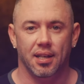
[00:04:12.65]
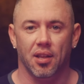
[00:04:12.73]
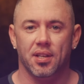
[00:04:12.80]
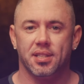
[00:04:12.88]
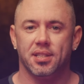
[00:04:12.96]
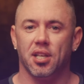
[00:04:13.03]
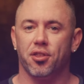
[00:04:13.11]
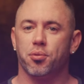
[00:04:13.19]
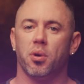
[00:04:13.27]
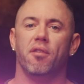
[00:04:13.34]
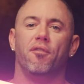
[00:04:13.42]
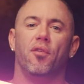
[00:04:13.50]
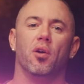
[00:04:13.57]
Now this is a
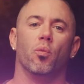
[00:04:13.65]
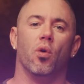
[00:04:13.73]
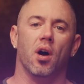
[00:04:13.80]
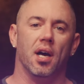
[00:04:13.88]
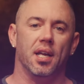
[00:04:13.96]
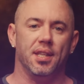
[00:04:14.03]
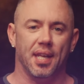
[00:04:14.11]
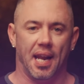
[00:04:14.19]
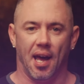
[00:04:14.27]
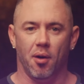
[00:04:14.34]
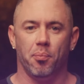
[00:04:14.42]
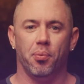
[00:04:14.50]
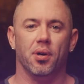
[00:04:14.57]
3-foot wand that
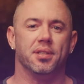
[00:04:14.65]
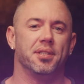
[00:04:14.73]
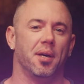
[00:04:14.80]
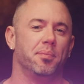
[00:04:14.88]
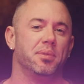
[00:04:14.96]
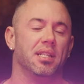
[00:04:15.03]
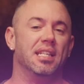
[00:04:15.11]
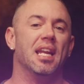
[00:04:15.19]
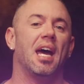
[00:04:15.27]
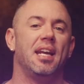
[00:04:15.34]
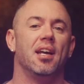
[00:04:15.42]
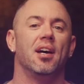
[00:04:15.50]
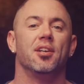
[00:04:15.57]
outputs up to
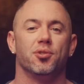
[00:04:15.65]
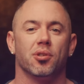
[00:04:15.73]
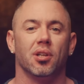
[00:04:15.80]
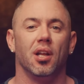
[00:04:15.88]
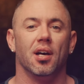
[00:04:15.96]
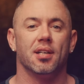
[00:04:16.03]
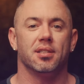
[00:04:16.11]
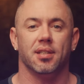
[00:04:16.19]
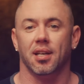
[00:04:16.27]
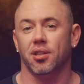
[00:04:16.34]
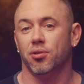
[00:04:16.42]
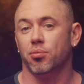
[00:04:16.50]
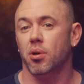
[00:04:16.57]
900 lux
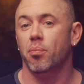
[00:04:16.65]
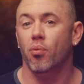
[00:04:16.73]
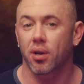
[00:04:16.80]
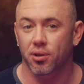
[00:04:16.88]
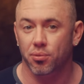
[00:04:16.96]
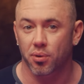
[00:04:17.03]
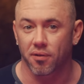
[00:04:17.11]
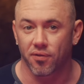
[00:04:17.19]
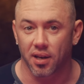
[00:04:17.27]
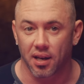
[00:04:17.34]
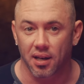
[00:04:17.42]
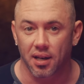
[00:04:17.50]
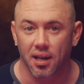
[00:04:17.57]
at 3.3
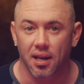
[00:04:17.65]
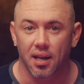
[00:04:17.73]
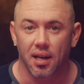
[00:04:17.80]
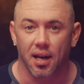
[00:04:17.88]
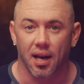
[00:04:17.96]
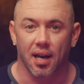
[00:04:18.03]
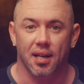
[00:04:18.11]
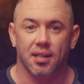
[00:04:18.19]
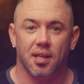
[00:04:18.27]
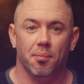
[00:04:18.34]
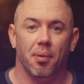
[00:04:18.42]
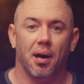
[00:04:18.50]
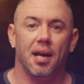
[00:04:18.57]
feet and
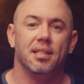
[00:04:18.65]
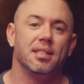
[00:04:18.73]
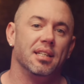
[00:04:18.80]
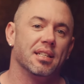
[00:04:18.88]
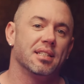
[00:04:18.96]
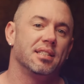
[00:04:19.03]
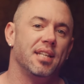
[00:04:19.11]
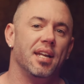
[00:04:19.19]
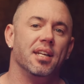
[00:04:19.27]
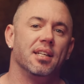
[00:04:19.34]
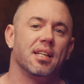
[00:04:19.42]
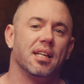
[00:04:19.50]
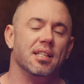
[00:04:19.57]
combines an
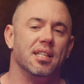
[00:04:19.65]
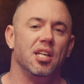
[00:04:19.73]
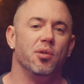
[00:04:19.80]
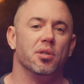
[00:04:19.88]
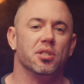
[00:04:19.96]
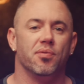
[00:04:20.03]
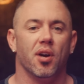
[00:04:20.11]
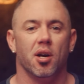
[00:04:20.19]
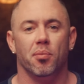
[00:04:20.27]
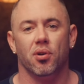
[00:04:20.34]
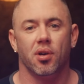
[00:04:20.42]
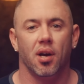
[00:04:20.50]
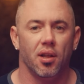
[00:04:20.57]
extended continuous
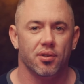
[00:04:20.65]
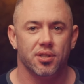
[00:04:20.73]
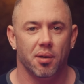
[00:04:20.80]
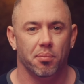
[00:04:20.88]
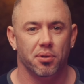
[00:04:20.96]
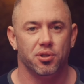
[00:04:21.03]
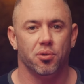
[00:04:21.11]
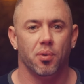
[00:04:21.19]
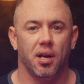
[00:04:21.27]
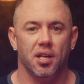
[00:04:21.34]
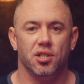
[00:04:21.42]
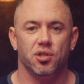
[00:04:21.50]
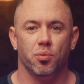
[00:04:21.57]
variable color temperature
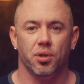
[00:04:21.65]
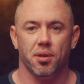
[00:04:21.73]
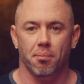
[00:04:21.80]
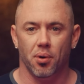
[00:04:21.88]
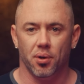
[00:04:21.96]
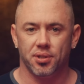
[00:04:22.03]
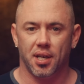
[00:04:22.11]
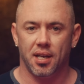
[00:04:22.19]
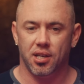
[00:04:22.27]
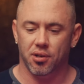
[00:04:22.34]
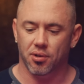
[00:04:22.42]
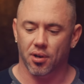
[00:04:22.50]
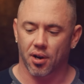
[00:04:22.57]
range with a
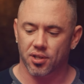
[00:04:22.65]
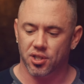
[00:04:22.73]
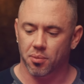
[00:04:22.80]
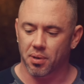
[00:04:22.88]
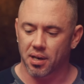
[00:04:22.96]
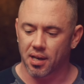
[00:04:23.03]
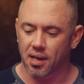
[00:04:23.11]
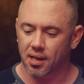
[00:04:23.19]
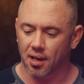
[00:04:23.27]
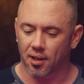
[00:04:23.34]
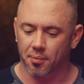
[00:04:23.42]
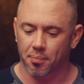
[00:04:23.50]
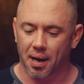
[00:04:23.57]
multi-hued RGB
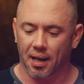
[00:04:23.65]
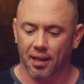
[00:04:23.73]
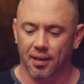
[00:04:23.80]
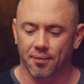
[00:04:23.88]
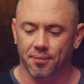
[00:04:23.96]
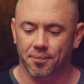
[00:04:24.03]
color palette.